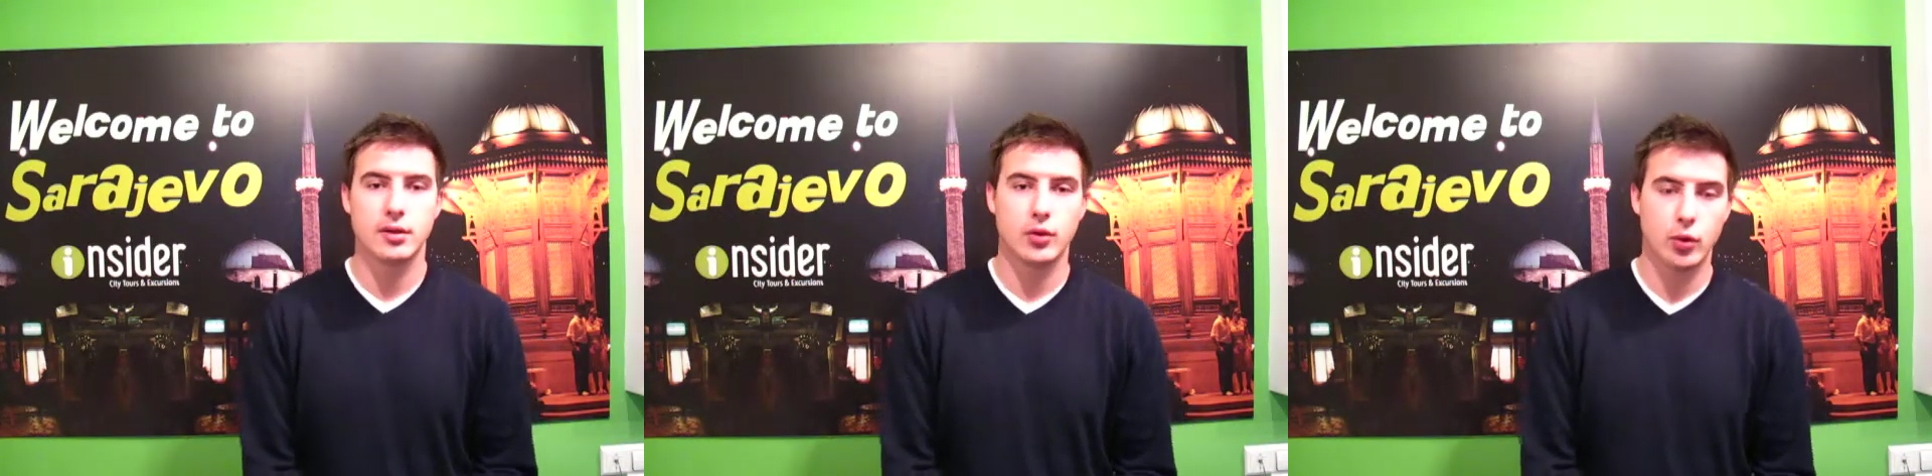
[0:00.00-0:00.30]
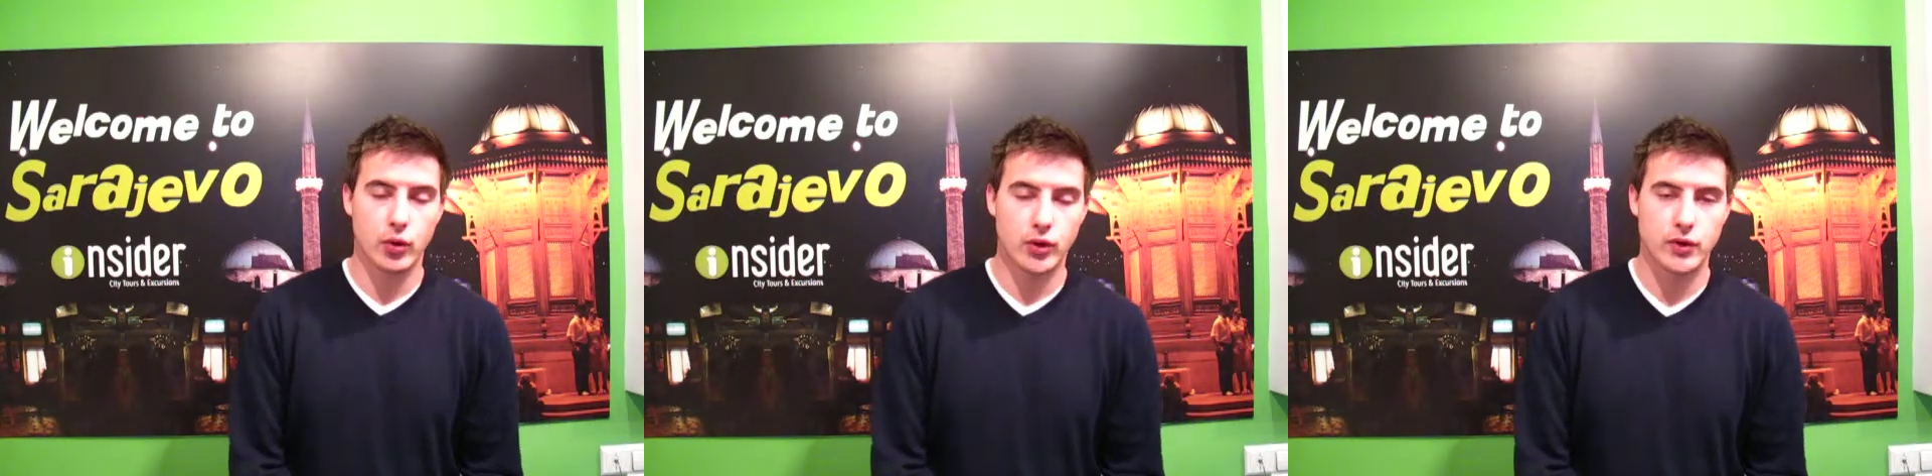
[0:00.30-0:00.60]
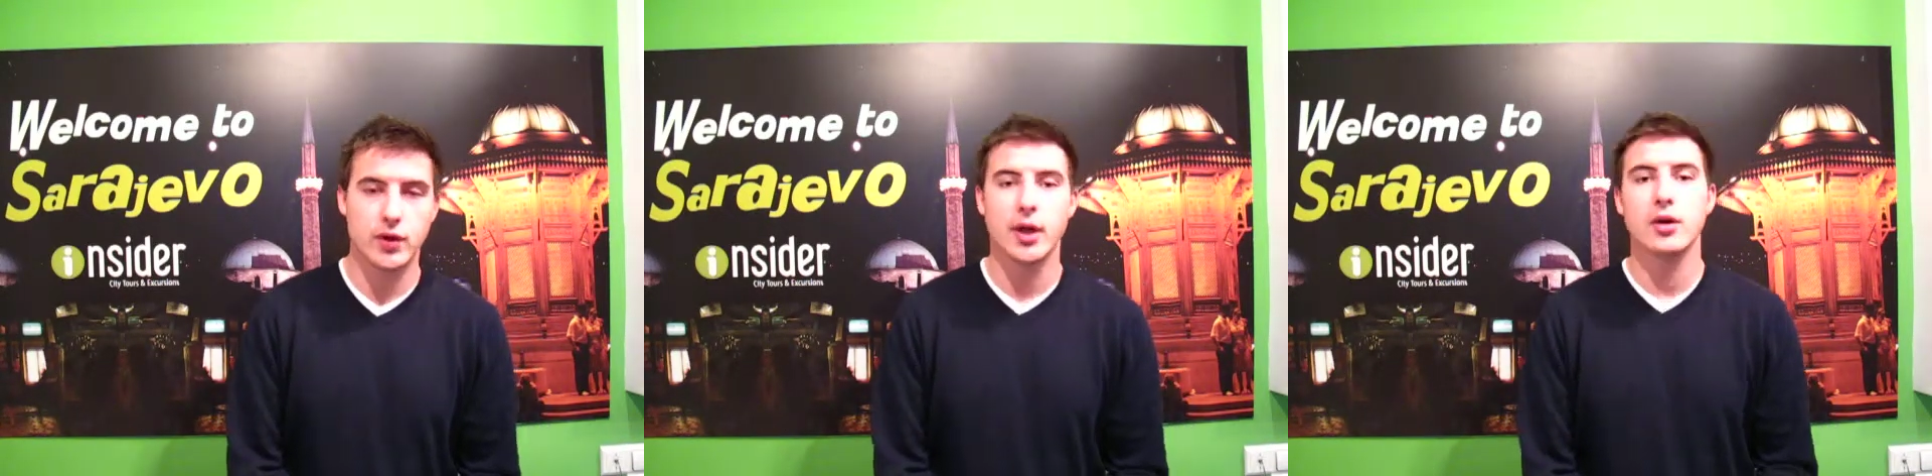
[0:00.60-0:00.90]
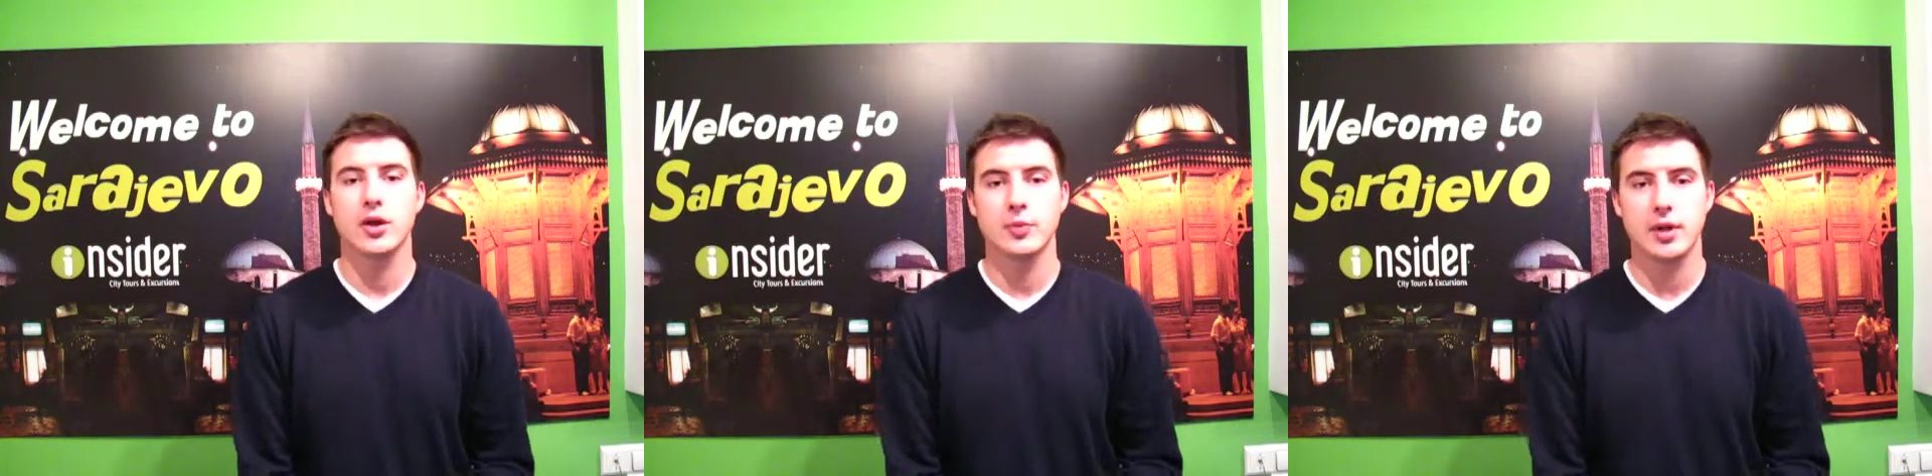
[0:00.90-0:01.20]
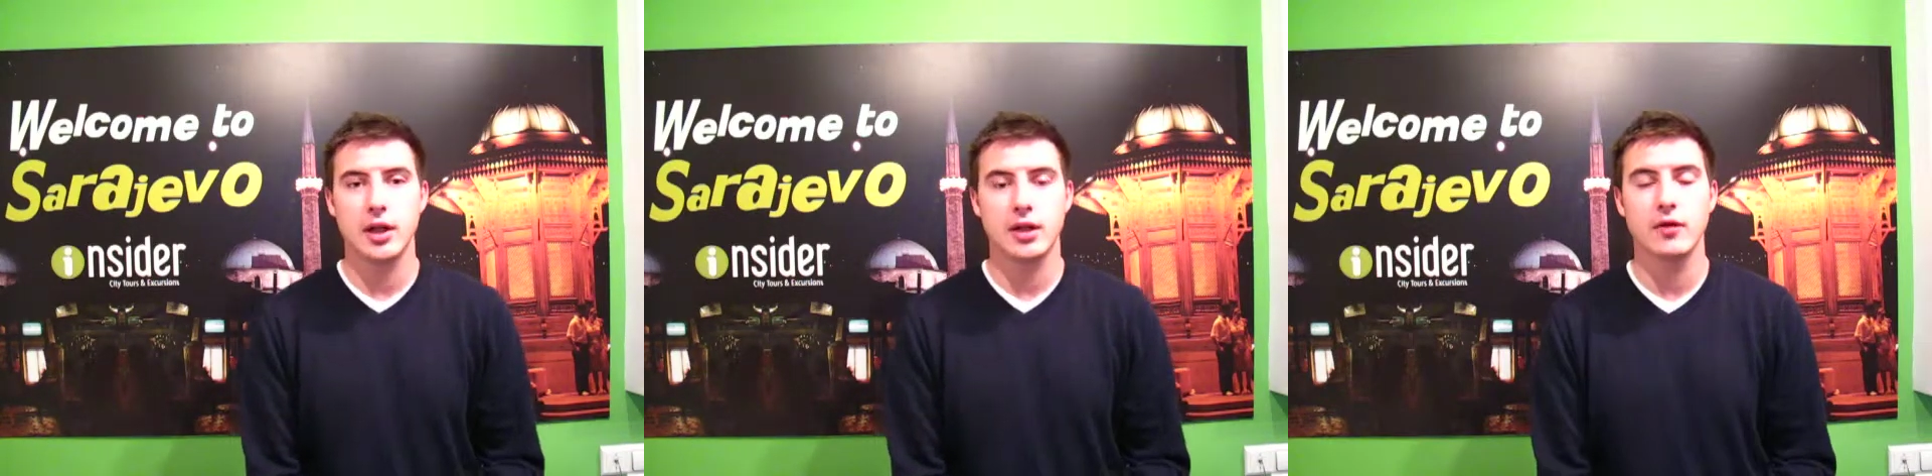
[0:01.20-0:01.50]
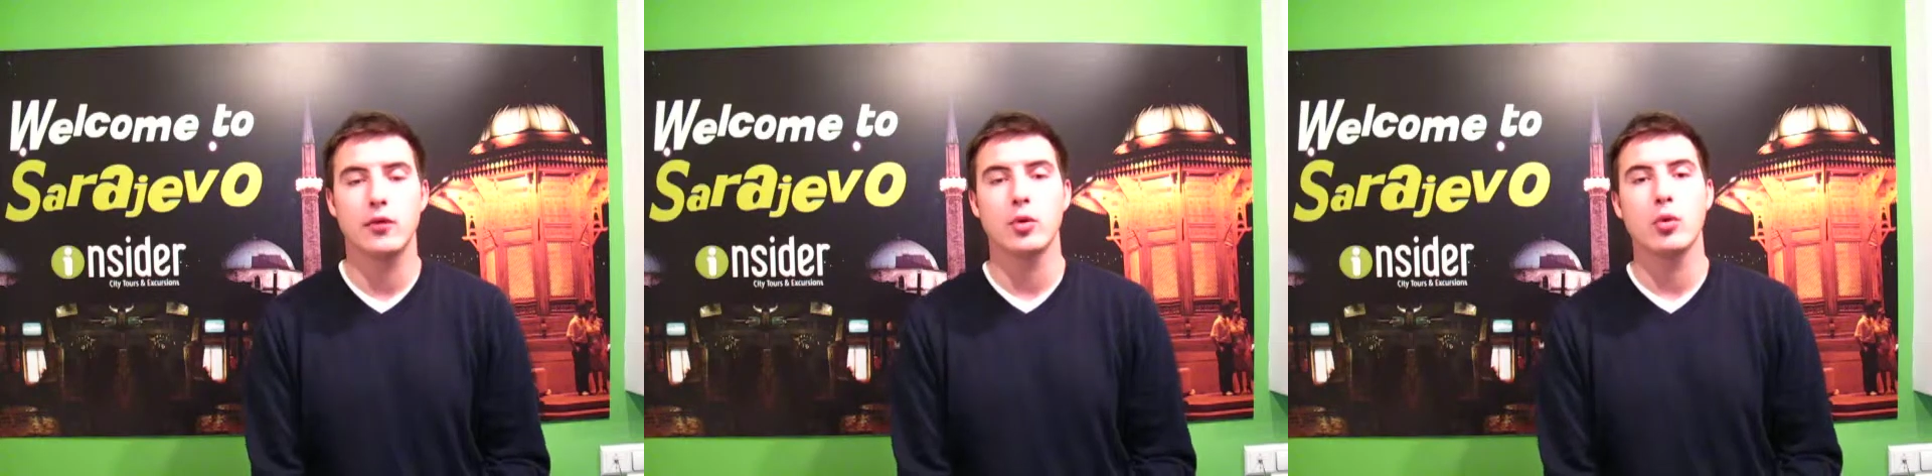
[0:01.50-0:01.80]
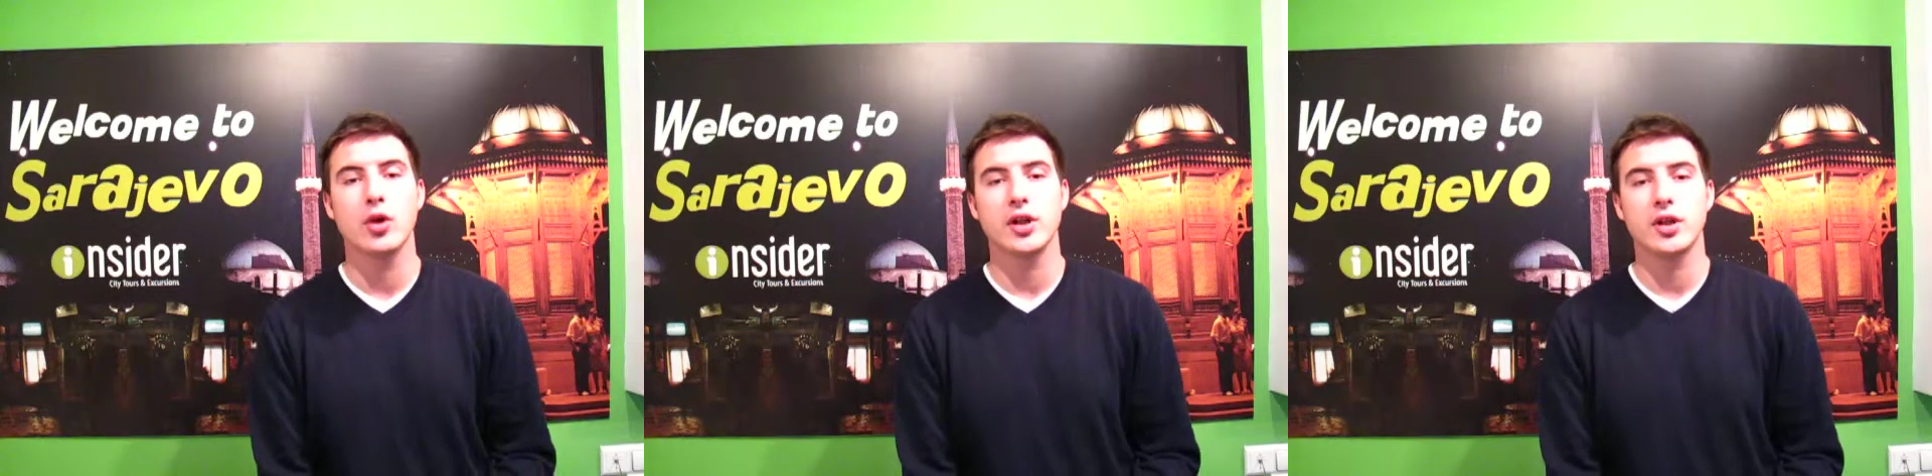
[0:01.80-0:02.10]
tours, and hospitality for
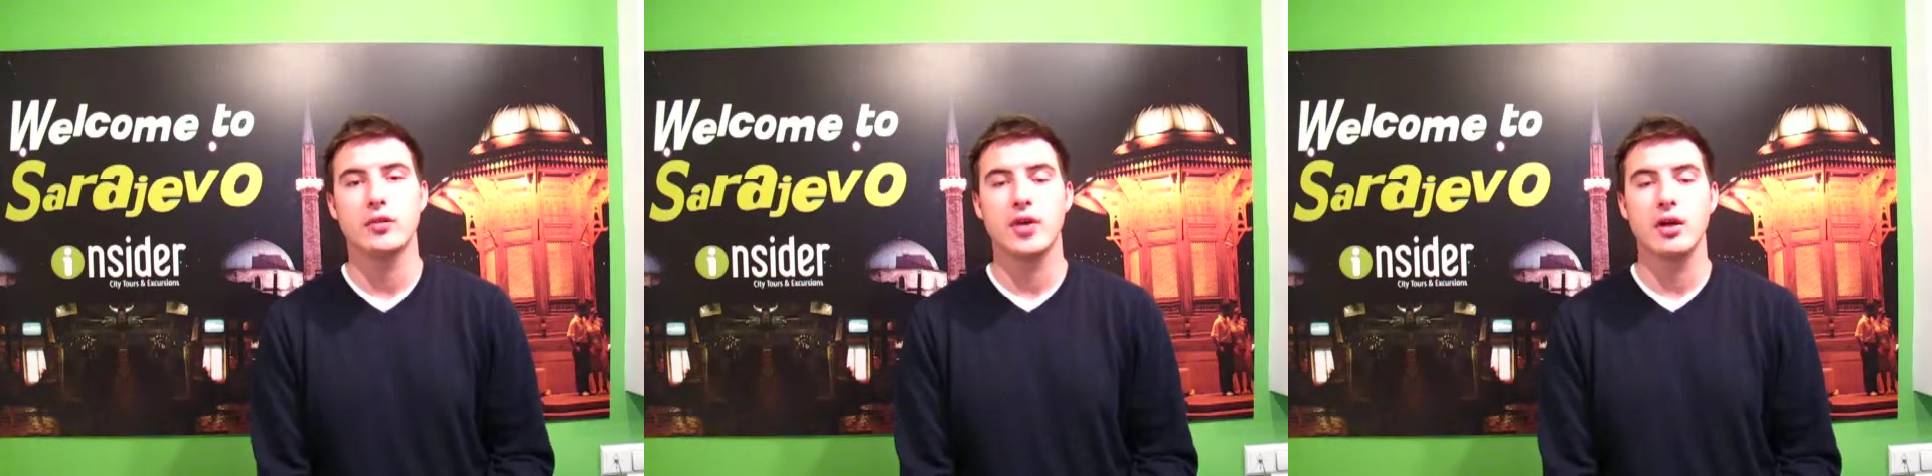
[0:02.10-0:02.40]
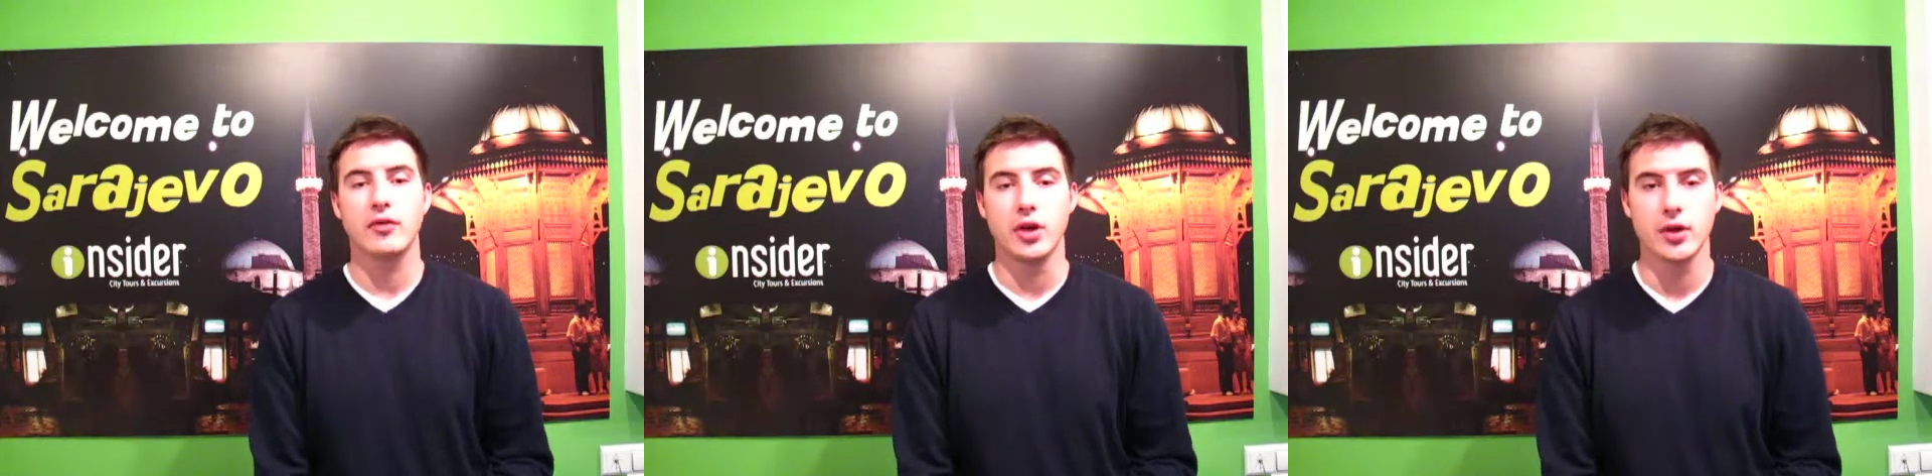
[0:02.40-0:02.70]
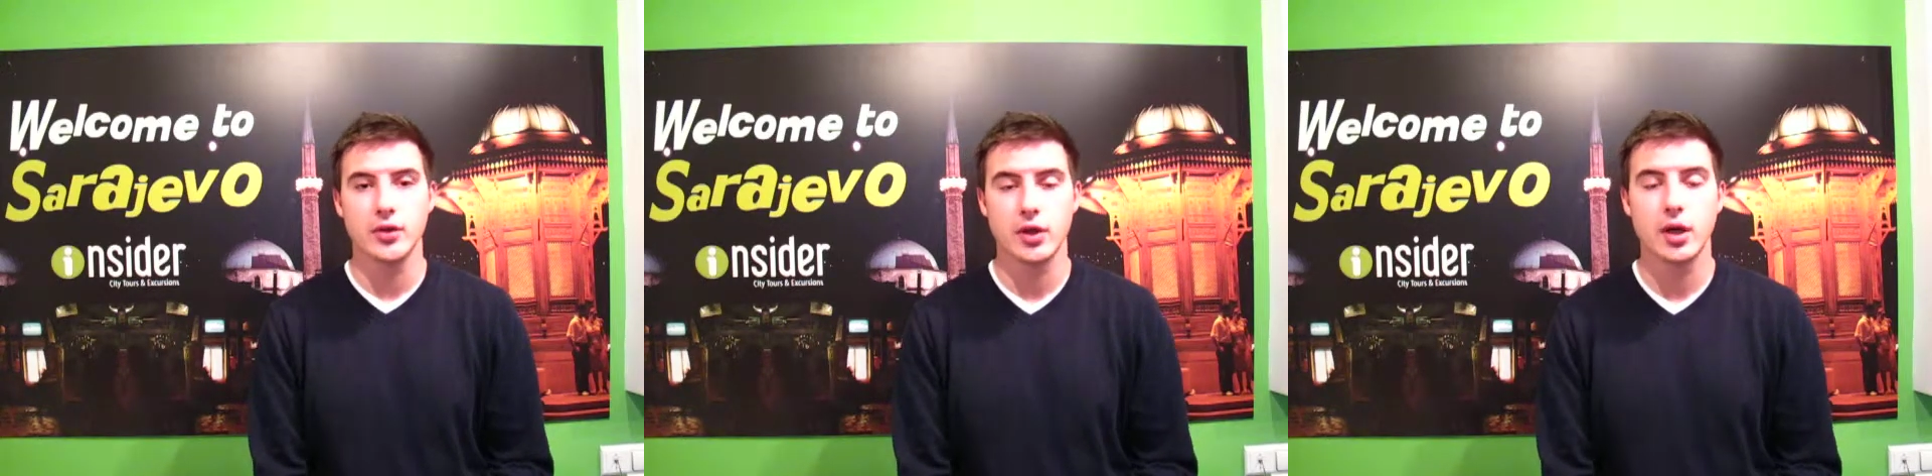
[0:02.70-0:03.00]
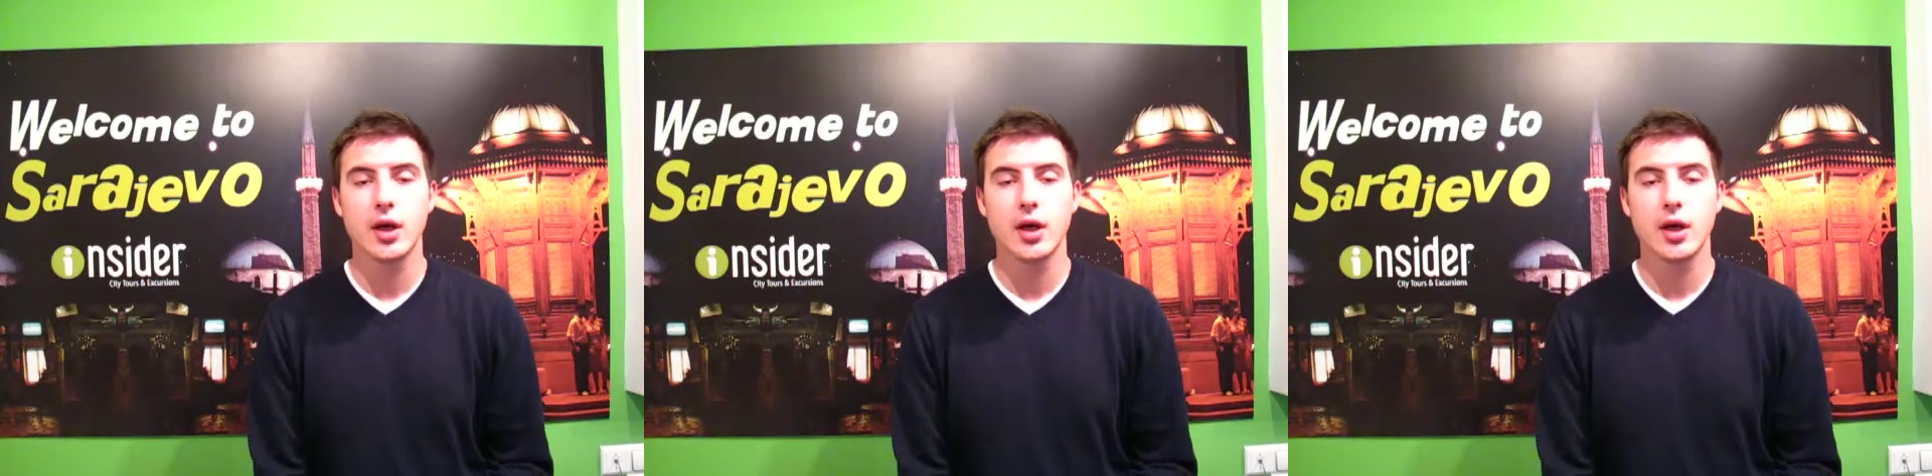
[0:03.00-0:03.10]
more than 12 years.